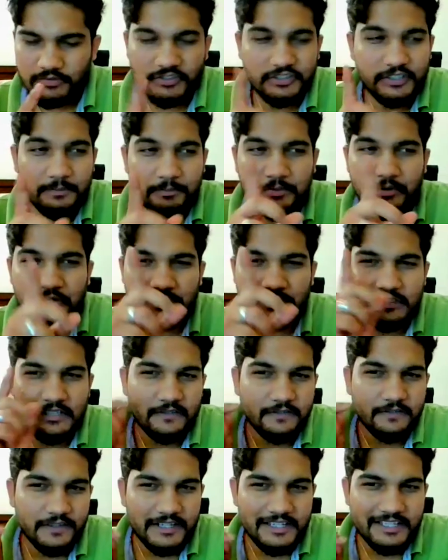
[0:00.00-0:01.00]
Suppose
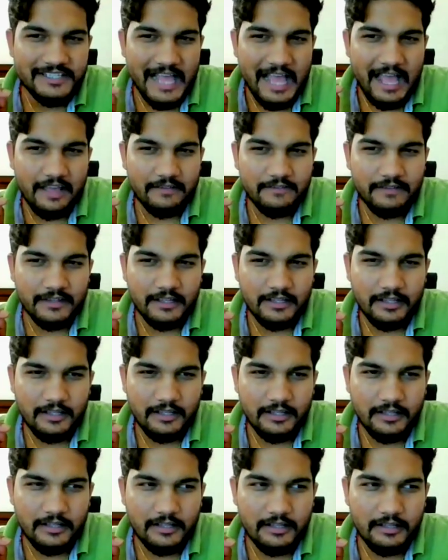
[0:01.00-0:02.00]
someone is
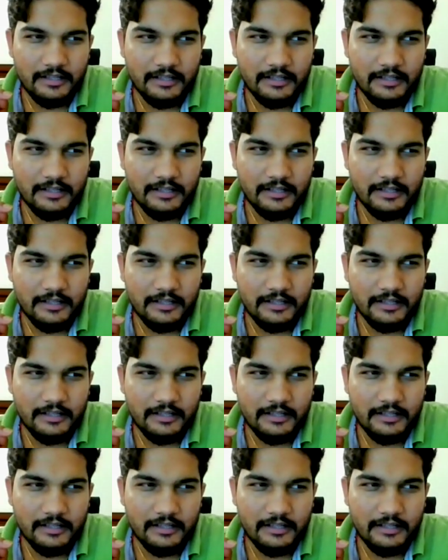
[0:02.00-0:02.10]
having,